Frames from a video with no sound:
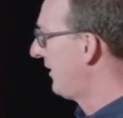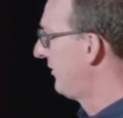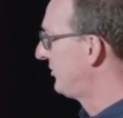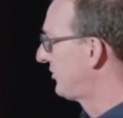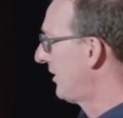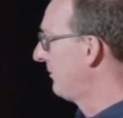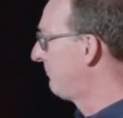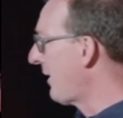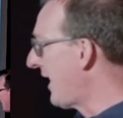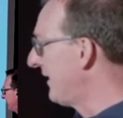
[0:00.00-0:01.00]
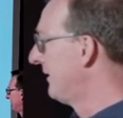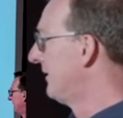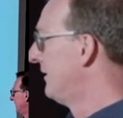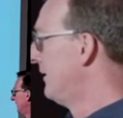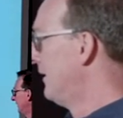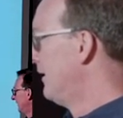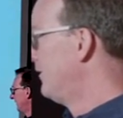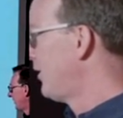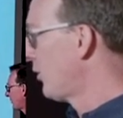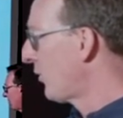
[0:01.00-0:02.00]
on the chart. But
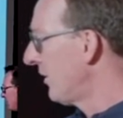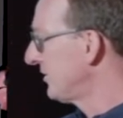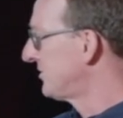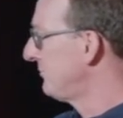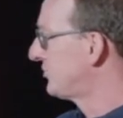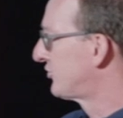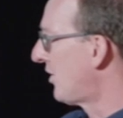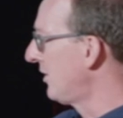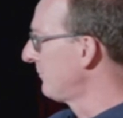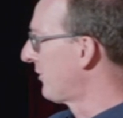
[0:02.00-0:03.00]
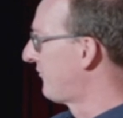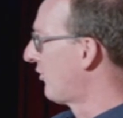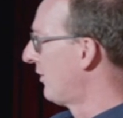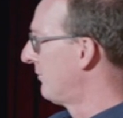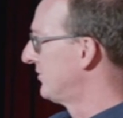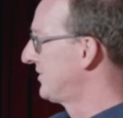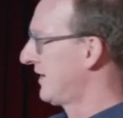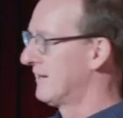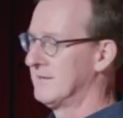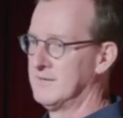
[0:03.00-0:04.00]
there were some strong performers
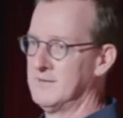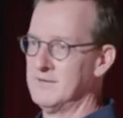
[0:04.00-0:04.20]
here,